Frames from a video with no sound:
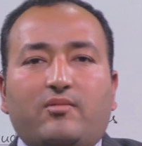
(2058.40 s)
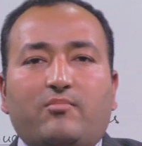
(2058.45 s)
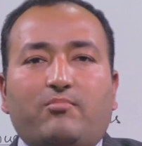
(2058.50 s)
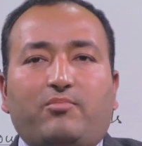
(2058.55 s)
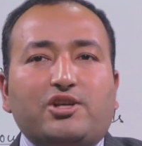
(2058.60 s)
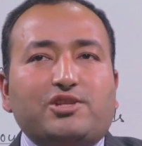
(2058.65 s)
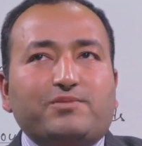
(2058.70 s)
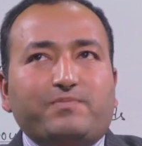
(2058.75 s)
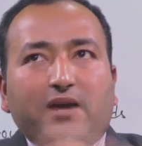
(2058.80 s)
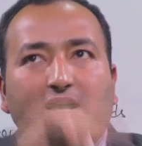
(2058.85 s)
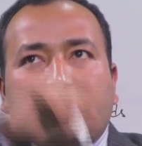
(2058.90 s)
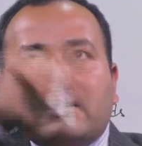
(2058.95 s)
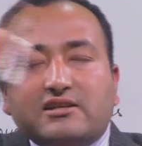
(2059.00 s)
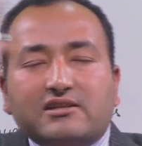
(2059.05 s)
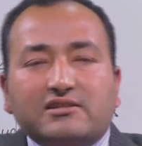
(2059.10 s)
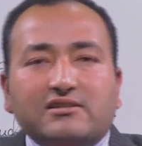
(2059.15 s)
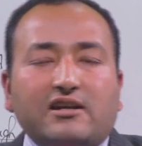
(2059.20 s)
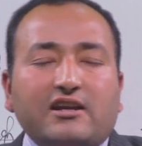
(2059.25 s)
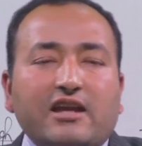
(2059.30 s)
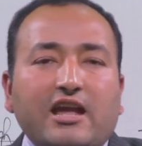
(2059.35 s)
Bus park
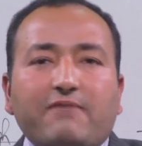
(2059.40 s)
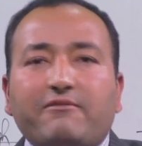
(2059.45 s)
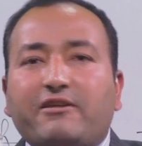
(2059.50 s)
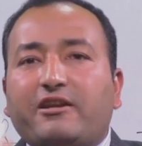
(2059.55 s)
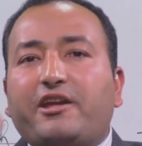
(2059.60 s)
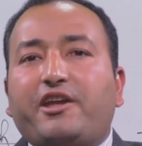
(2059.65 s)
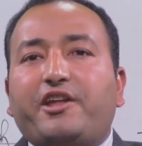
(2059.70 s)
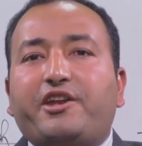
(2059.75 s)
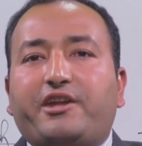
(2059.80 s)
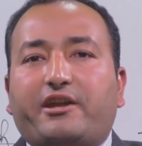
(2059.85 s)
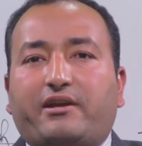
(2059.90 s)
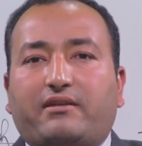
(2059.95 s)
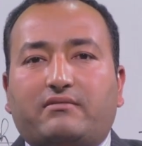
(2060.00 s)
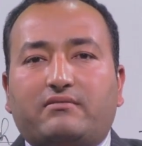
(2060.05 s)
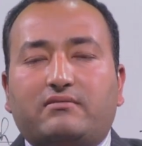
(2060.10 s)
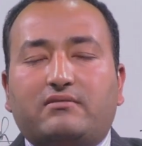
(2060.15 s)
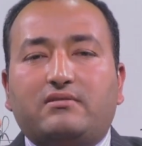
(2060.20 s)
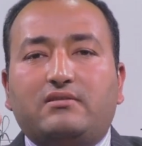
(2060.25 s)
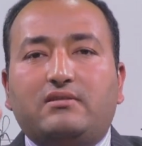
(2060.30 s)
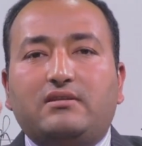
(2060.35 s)
does not have an area.
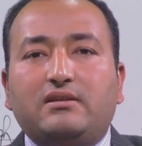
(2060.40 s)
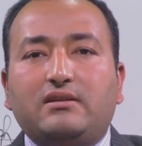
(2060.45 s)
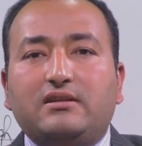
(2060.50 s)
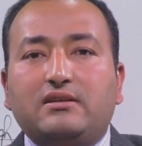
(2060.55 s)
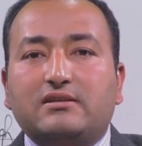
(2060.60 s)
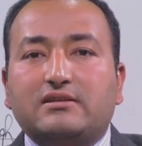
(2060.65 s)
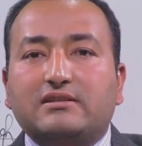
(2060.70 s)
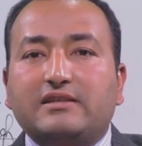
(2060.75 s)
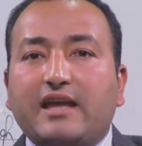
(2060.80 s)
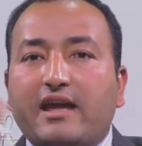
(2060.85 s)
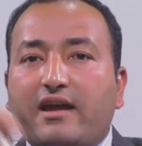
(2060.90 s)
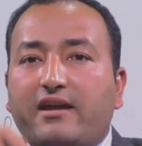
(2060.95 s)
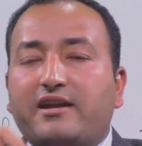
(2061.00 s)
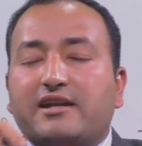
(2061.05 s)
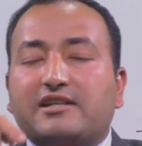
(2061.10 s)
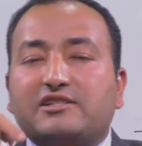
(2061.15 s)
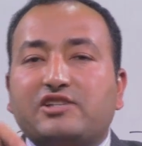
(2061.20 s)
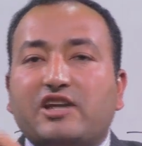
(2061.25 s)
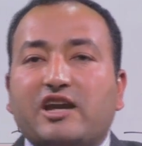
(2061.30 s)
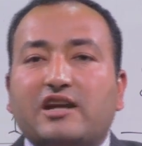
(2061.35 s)
It's there
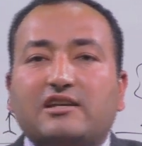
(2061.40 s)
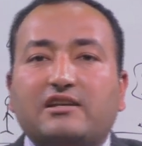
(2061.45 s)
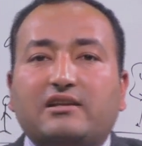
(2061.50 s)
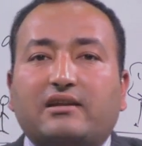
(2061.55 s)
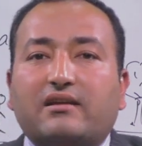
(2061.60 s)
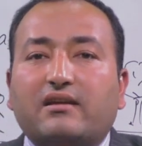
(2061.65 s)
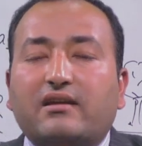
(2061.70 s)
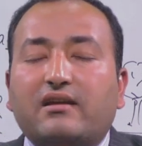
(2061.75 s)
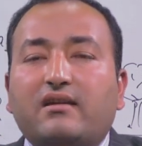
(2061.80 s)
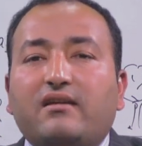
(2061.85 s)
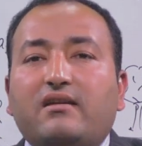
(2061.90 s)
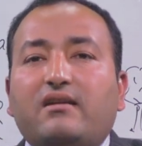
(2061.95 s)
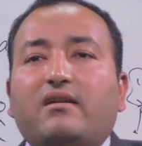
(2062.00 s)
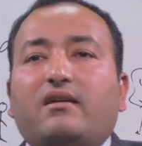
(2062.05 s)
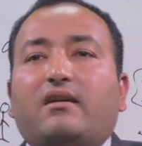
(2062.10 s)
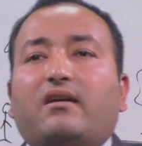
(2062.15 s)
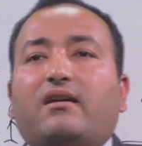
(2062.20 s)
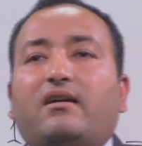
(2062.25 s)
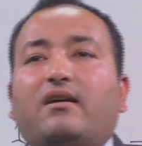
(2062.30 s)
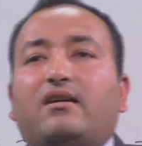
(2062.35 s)
exactly.
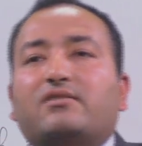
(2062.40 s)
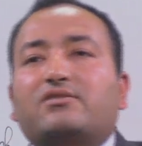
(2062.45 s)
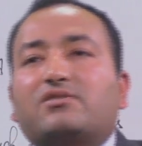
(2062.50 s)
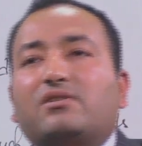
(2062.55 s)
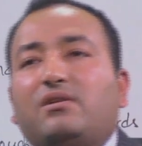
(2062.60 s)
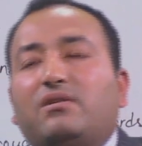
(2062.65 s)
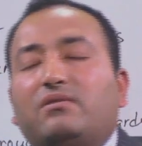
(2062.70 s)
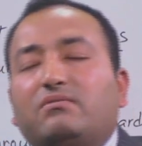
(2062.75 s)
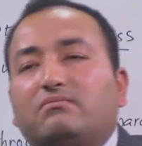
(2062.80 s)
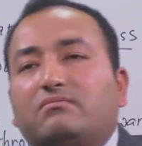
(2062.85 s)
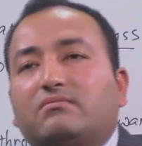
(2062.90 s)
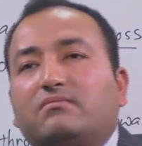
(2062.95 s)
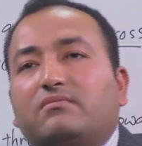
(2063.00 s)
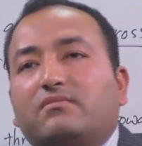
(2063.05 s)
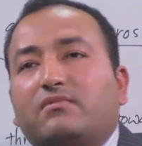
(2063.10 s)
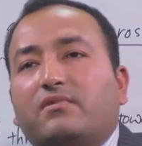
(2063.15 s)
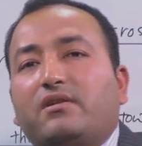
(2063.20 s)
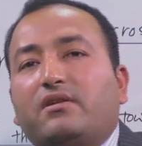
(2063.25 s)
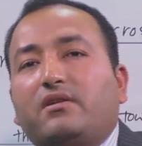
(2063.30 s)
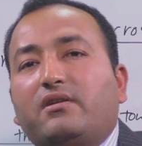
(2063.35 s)
So
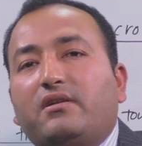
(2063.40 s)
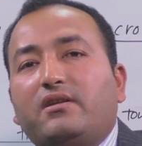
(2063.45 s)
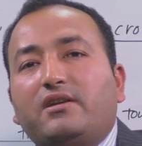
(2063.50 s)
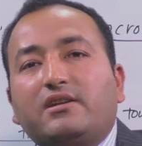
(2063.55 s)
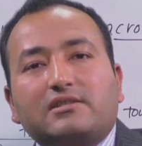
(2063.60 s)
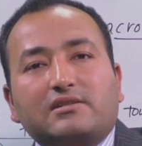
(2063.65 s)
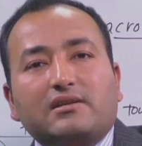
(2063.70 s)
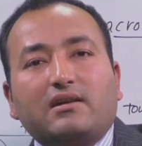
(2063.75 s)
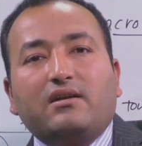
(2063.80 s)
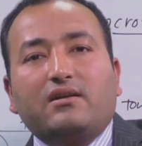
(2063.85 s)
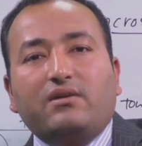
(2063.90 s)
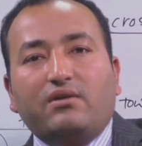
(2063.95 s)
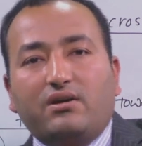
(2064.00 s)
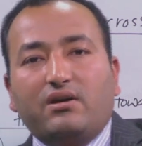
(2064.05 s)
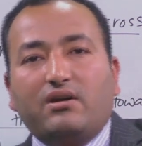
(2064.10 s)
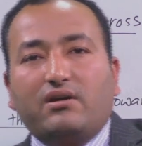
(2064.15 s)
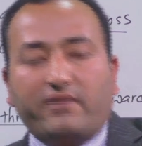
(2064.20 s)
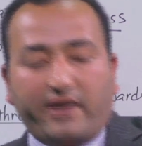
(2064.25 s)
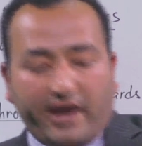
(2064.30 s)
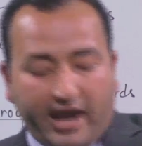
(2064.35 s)
it's
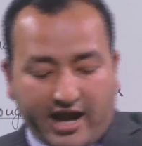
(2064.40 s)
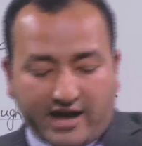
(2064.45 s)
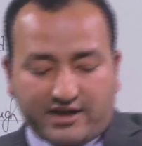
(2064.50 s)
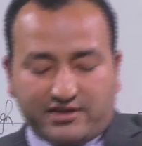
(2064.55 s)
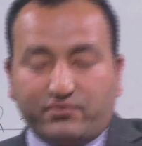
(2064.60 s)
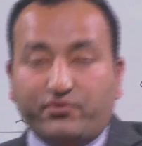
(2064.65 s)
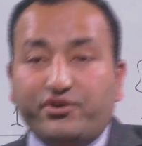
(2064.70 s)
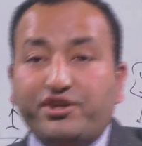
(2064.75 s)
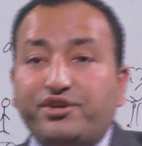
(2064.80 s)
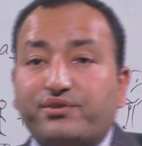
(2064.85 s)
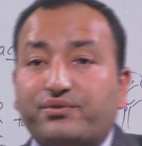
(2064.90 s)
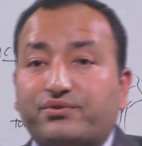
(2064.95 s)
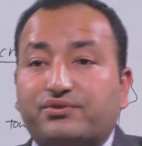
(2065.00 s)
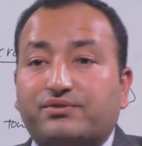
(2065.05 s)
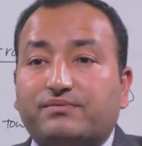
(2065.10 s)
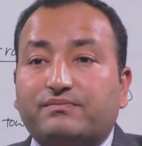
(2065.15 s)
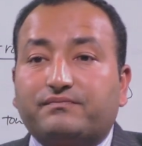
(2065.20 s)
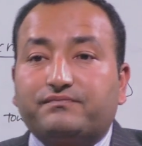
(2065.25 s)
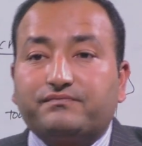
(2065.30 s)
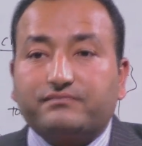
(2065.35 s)
at we
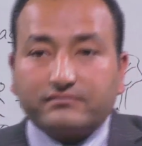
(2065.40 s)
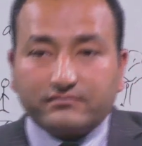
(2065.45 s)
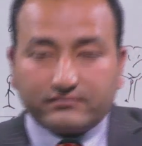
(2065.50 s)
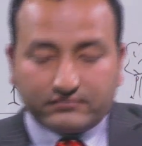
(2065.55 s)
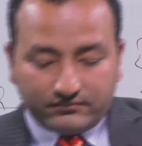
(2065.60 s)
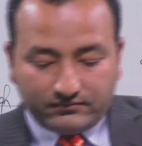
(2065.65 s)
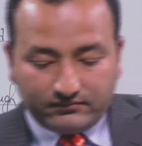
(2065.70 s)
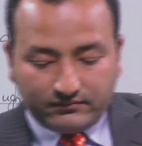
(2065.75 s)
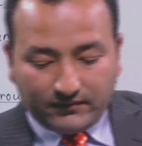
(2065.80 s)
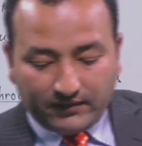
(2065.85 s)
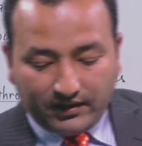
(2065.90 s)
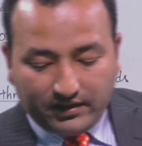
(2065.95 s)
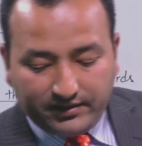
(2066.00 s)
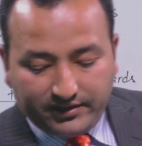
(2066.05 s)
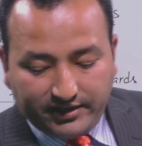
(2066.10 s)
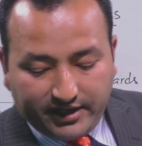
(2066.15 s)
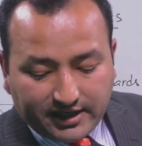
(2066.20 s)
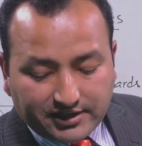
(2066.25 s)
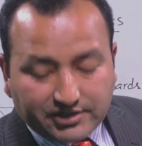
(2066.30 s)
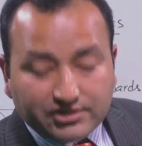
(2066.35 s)
use.
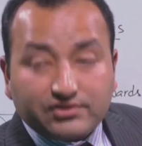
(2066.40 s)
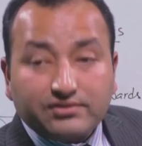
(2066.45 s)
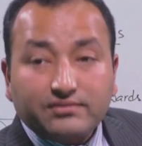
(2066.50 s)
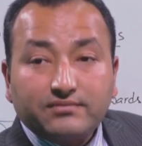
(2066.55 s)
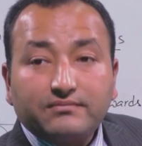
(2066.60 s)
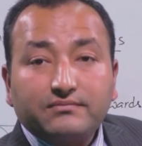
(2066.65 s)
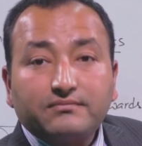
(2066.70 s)
Next,